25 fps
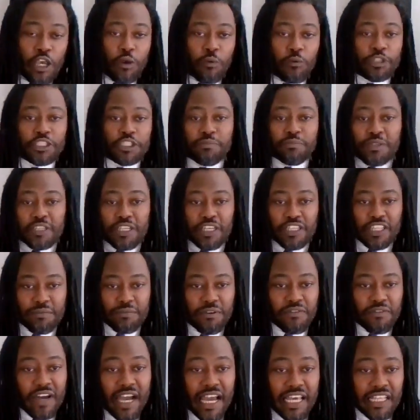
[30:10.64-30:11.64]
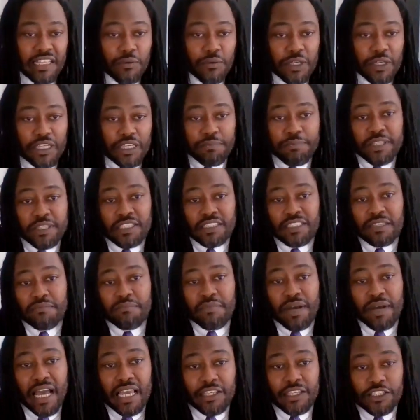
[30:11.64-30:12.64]
We should be in there providing them with
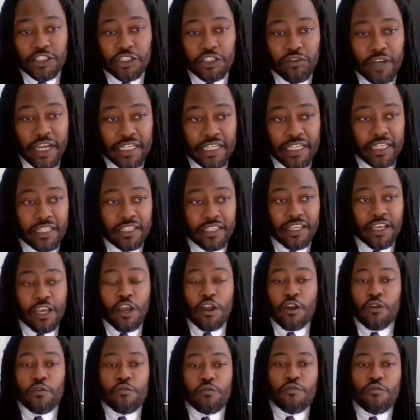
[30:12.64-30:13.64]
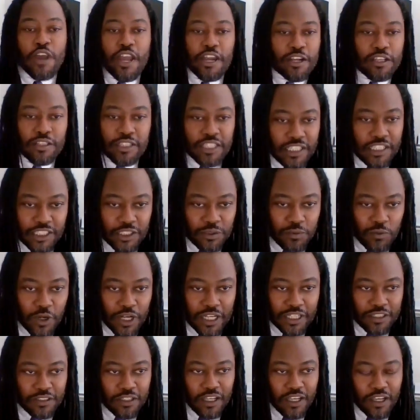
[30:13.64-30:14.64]
implicit bias training regularly, because
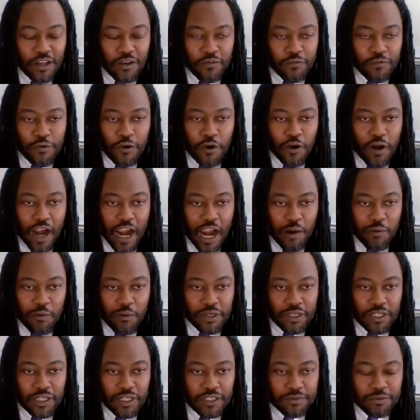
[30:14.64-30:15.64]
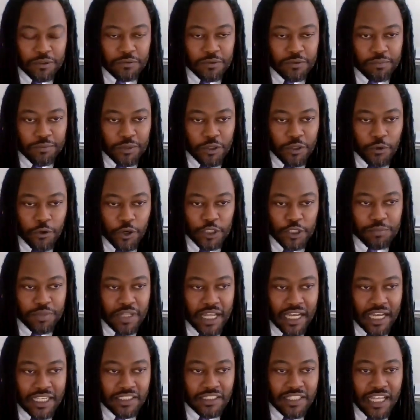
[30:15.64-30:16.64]
1 4-hour course
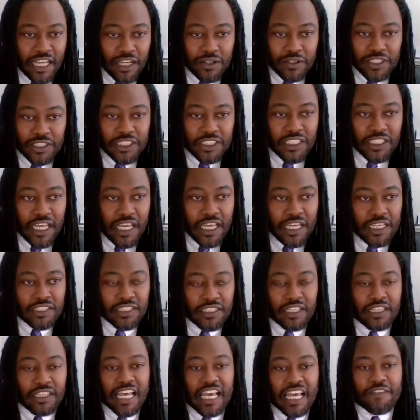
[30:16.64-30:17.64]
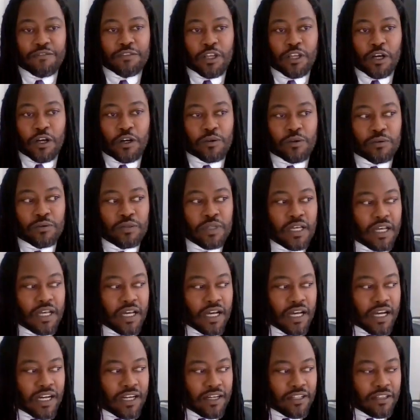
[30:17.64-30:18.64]
block is not going to change a lifelong
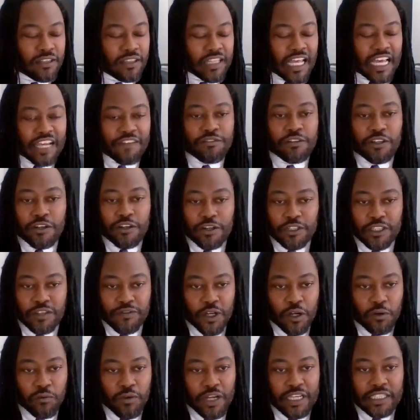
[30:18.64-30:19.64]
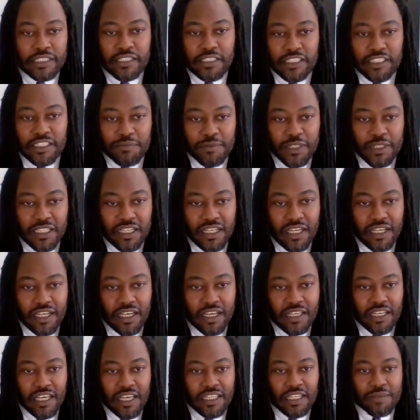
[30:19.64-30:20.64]
life learned about racism
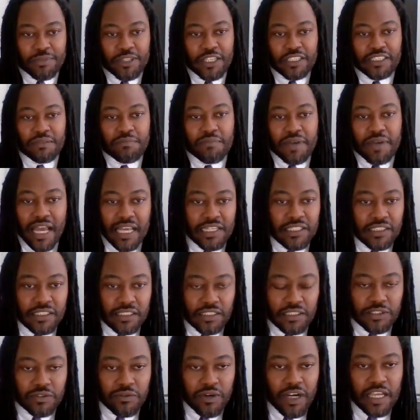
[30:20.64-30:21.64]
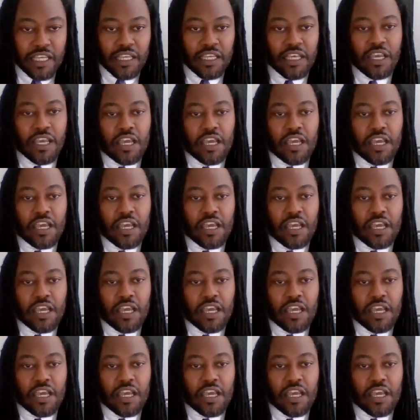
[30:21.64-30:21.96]
and implicit biases, right?